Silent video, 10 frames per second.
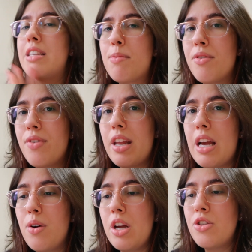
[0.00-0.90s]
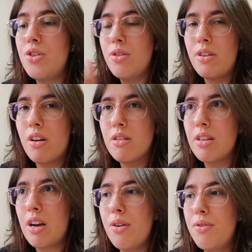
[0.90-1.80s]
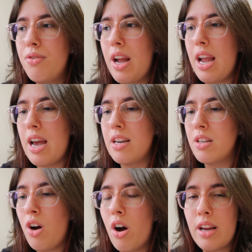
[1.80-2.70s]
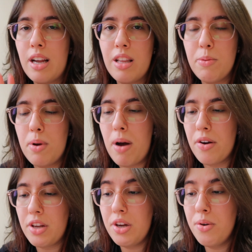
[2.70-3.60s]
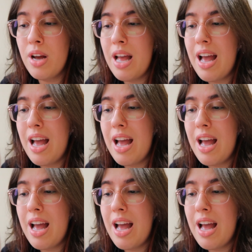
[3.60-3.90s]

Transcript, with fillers: separate video introducing yourself and talking a little bit about you,